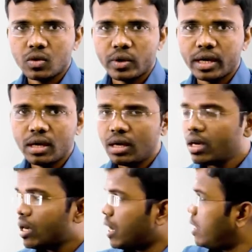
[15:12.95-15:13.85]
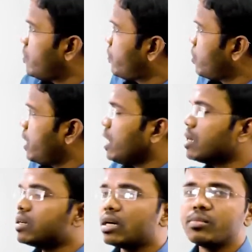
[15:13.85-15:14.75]
Okay, and if you take
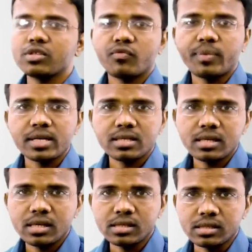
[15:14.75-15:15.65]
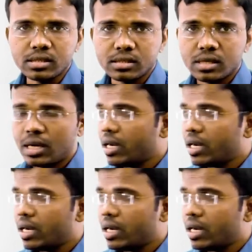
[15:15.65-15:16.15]
in terms of percentages,